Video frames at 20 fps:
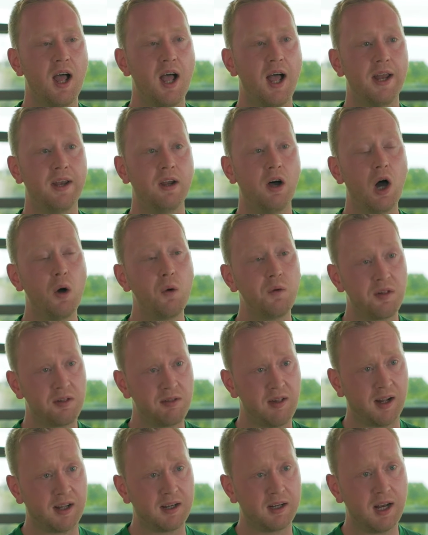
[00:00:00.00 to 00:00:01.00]
and I was the
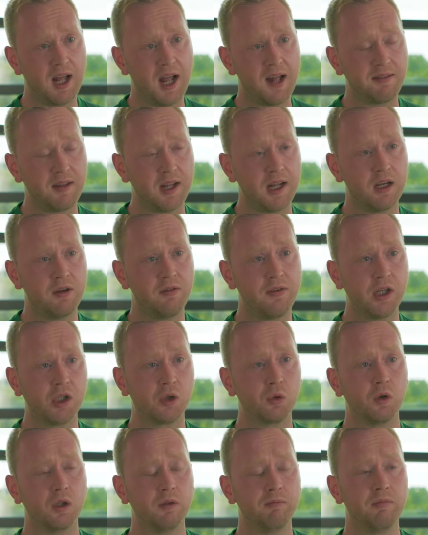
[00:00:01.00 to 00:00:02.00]
second last
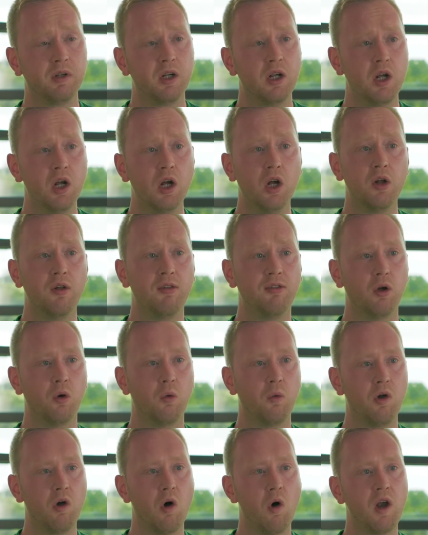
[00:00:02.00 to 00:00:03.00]
individual.
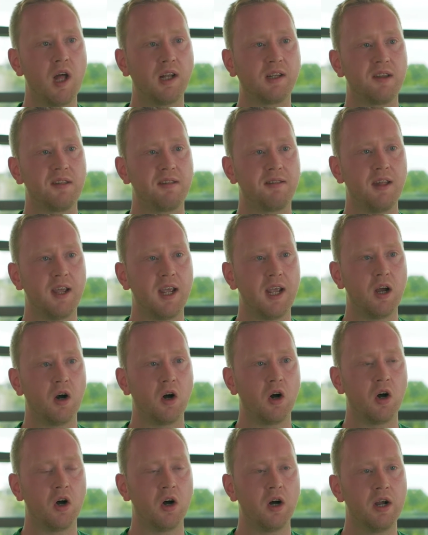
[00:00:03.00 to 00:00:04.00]
So we all had to say
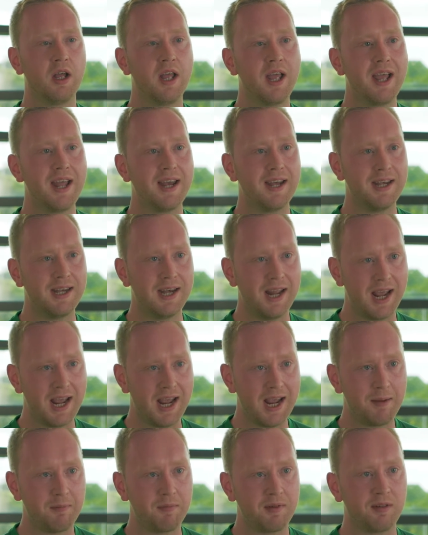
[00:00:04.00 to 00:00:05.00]
our
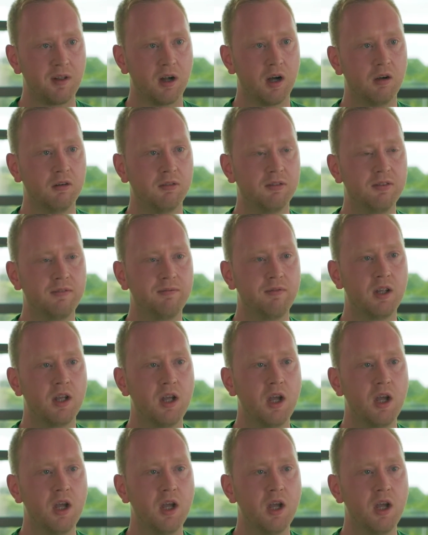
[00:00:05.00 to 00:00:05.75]
names of